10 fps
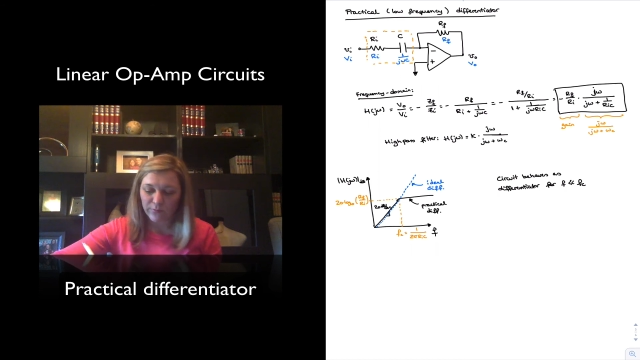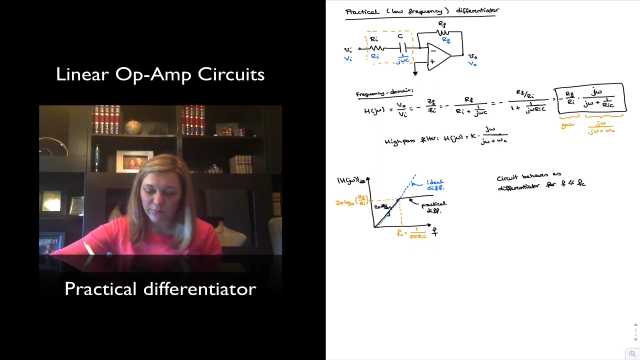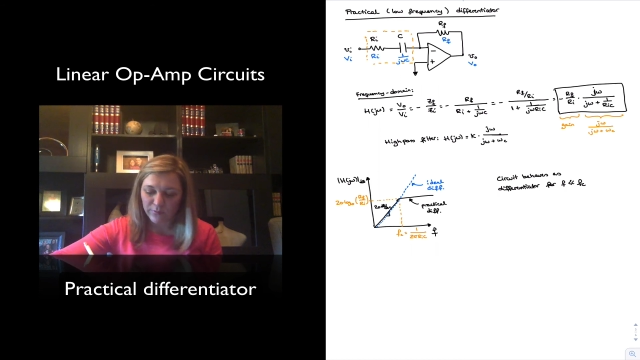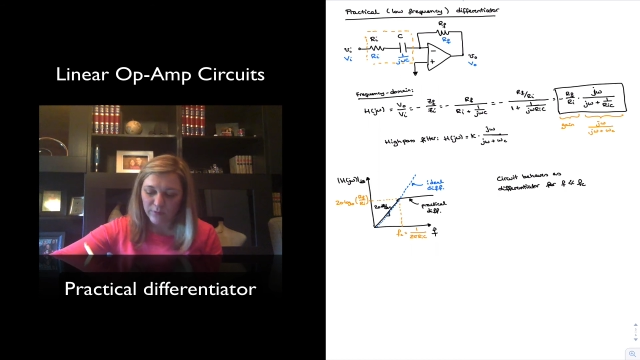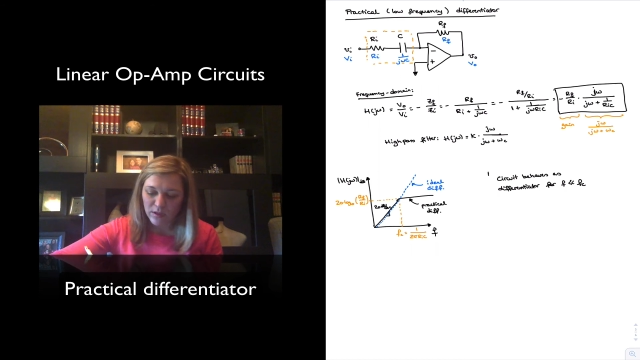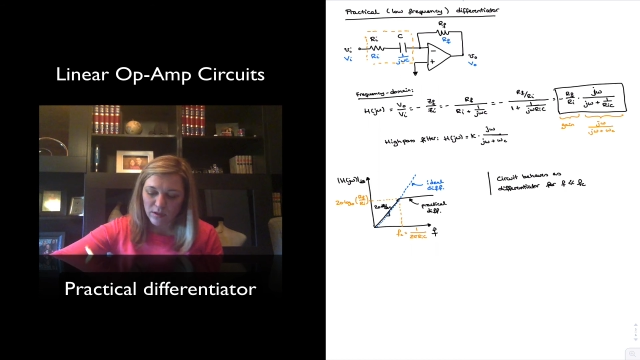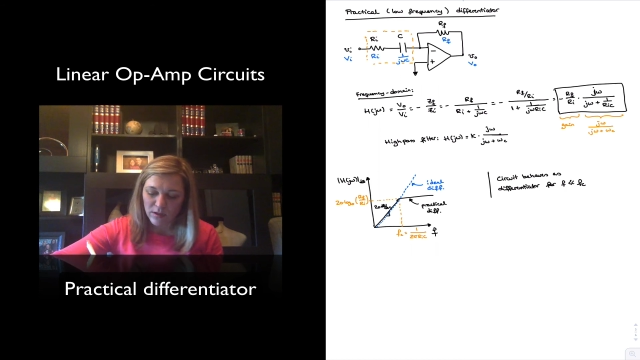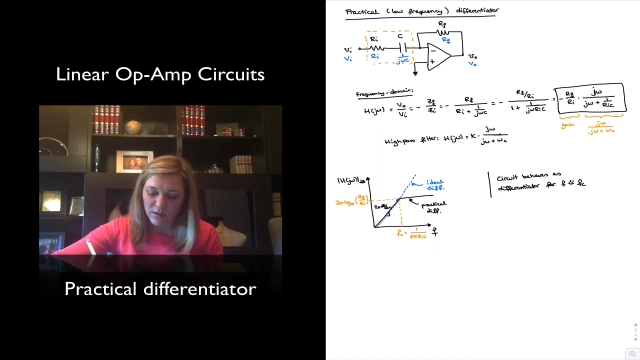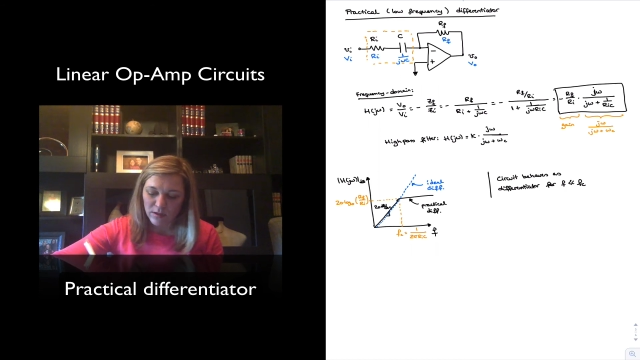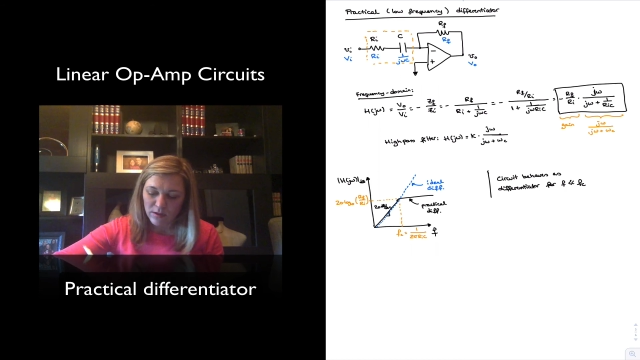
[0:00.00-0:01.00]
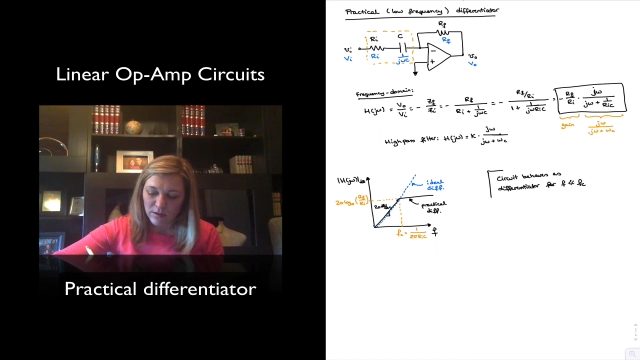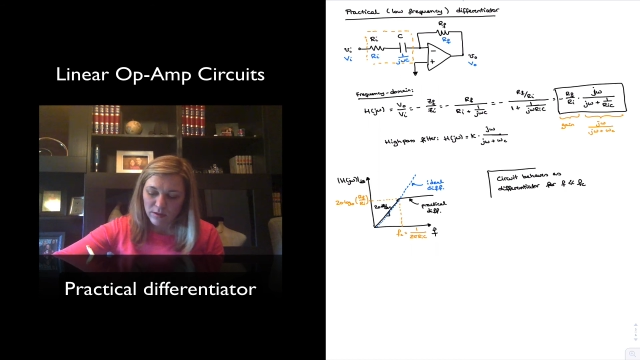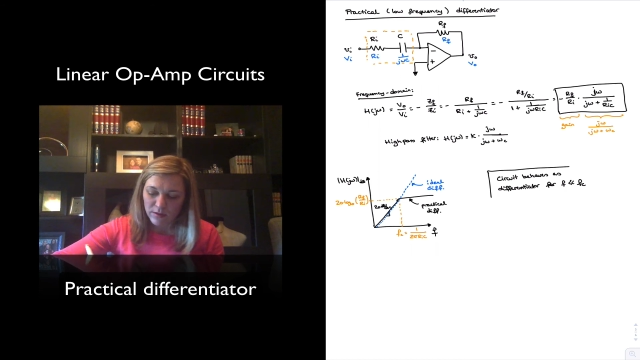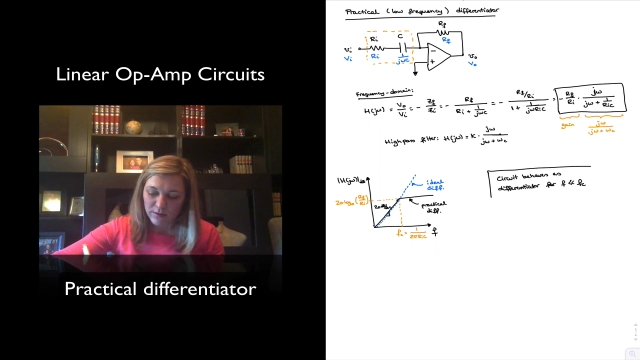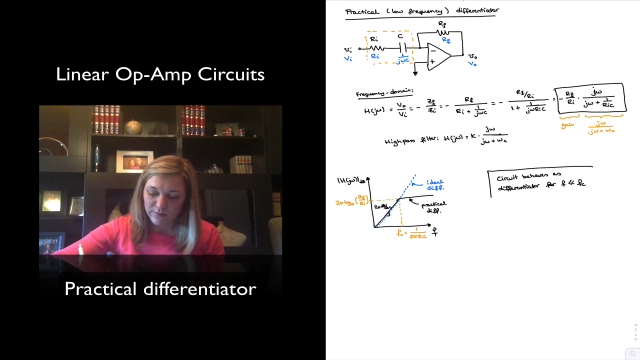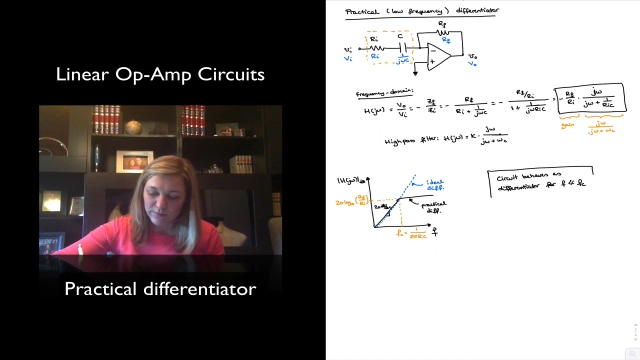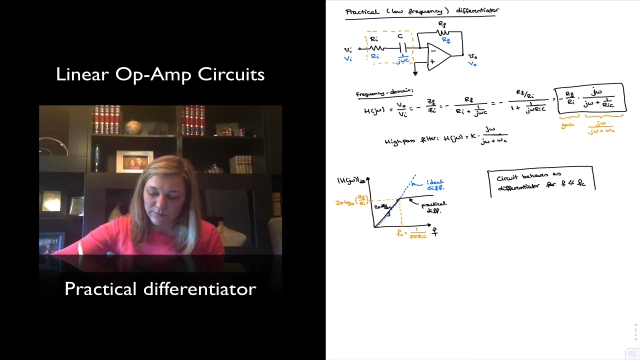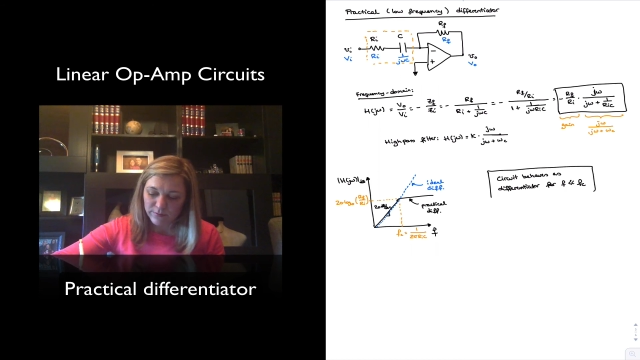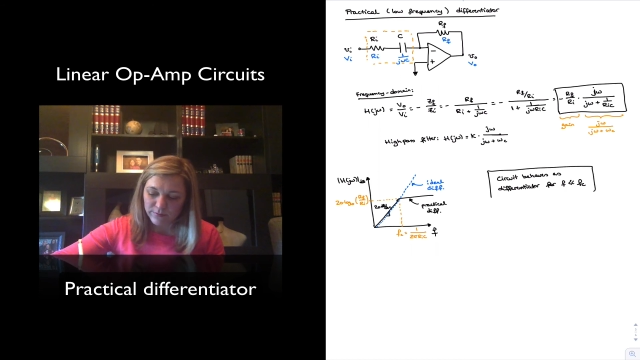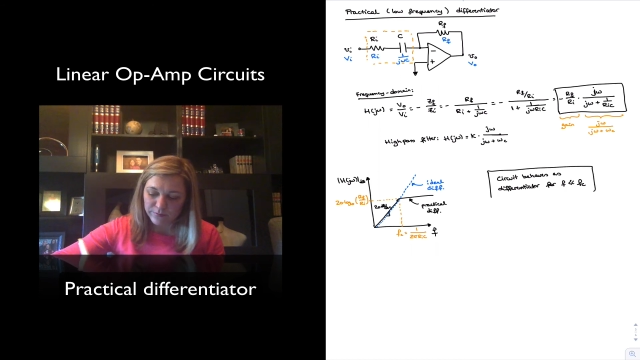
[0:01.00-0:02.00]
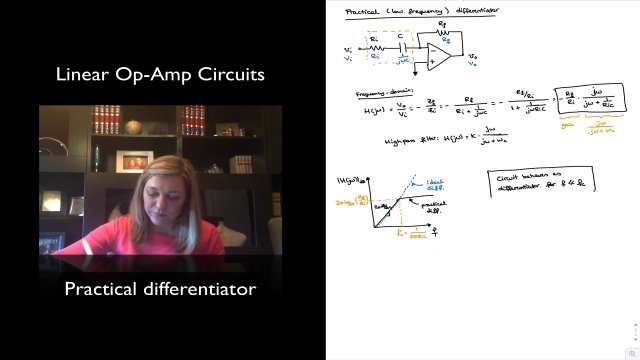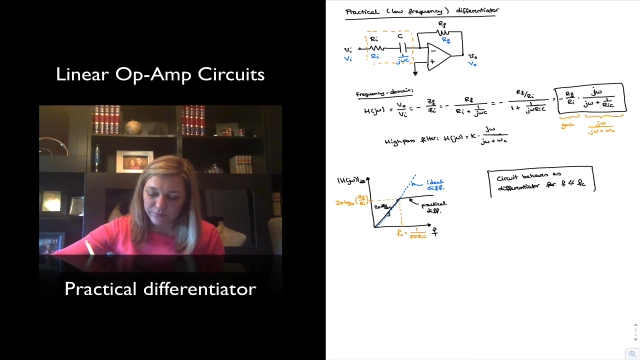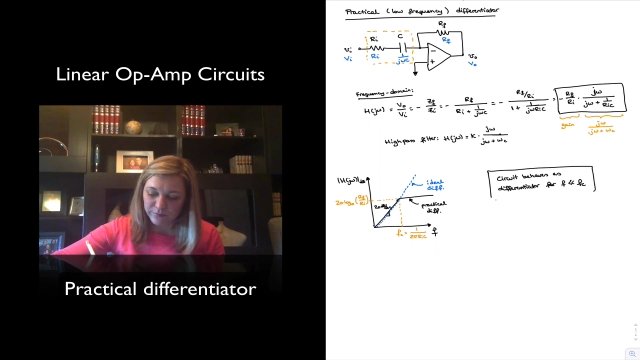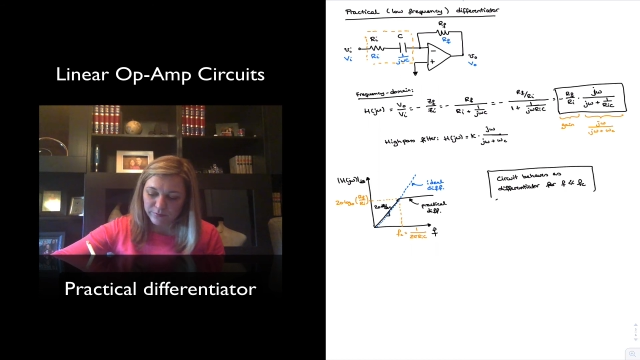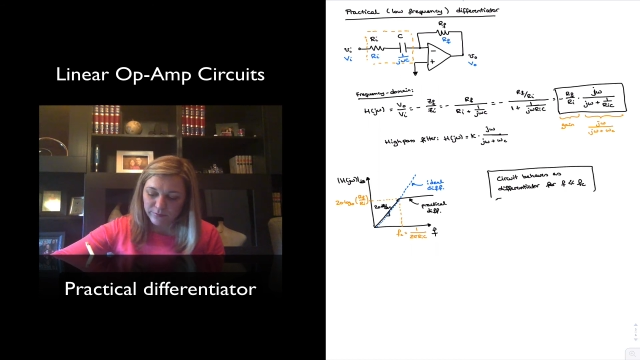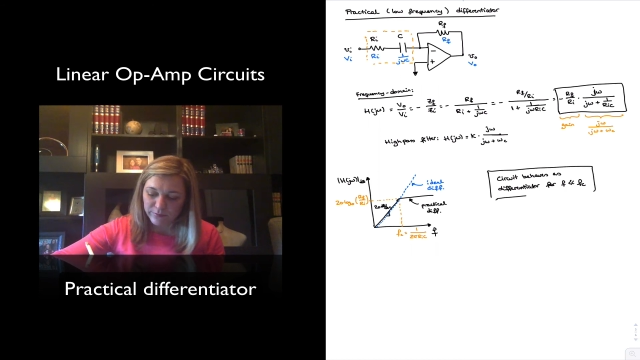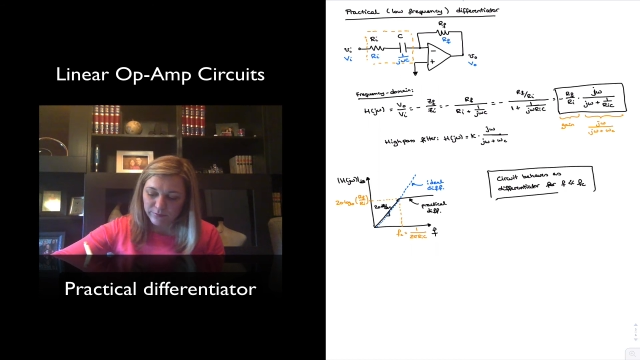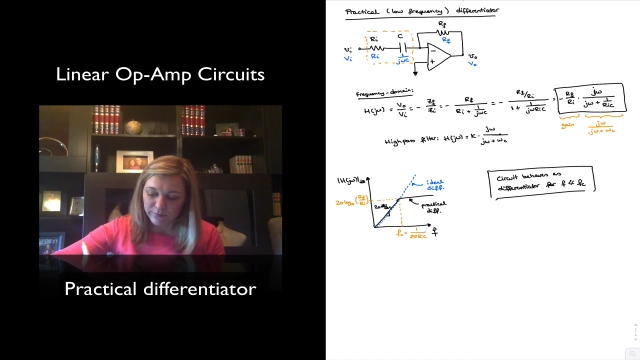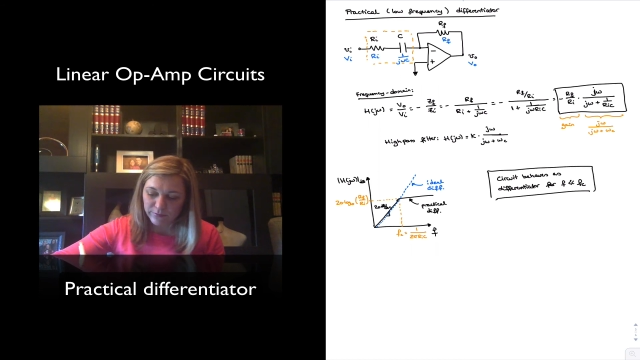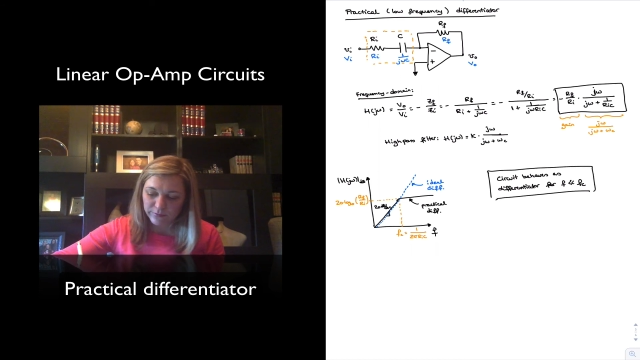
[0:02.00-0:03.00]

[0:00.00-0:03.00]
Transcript: No one is speaking in this clip.